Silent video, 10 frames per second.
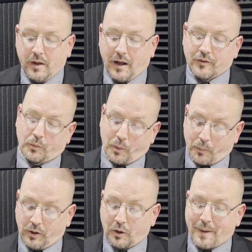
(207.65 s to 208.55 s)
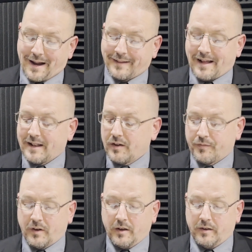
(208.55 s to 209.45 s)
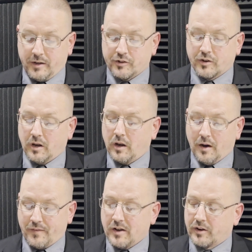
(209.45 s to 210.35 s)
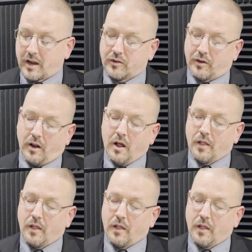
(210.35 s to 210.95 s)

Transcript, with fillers: And so when we look back at that definition of education,